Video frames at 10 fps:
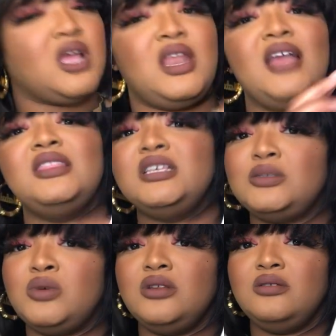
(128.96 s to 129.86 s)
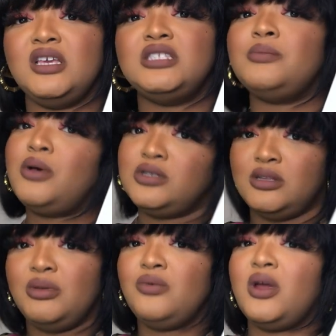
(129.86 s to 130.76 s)
not this one. It's supposed
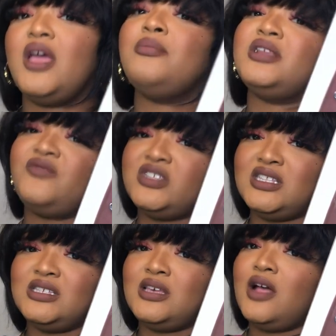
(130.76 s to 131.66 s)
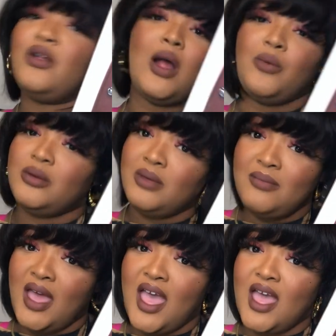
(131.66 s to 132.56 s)
to be red, but if it's this color, I wouldn't be
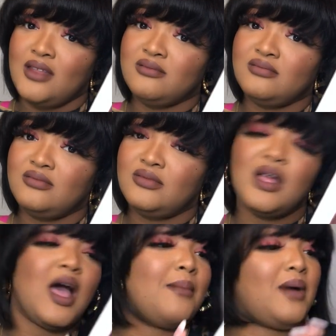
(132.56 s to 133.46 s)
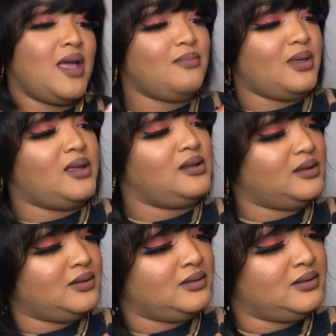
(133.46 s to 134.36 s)
mad. I might be.
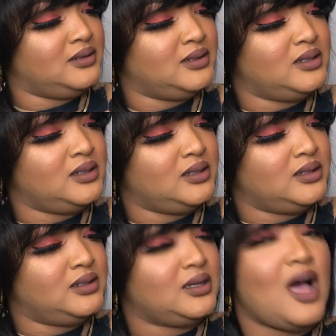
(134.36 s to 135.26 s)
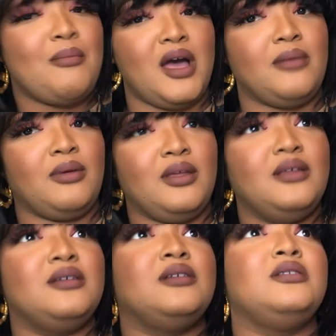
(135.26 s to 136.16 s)
I might be.
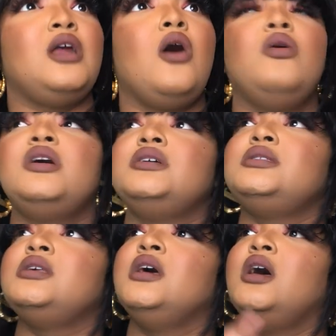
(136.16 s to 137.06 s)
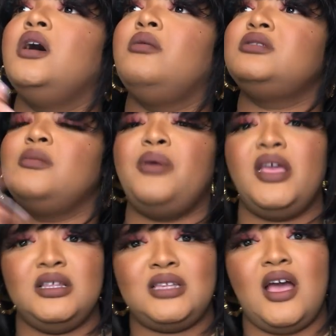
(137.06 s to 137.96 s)
No, because some
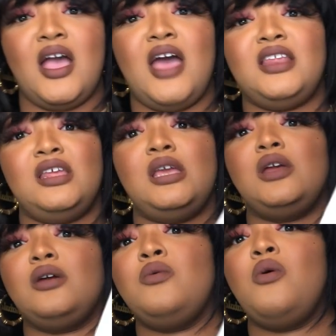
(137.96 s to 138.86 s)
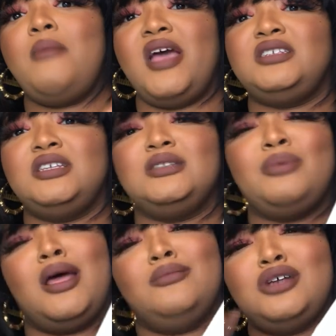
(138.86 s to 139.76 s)
paintings i got in here will match this,
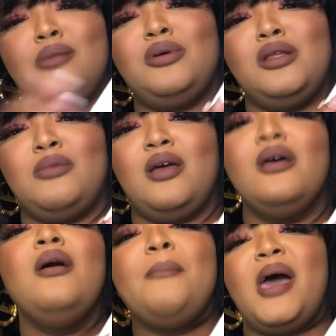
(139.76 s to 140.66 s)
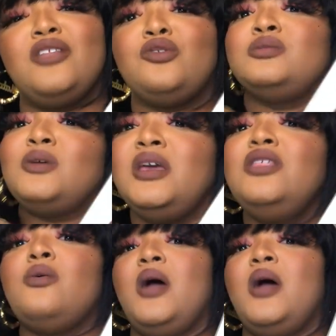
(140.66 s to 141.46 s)
but I am trying to put it in my bathroom. So either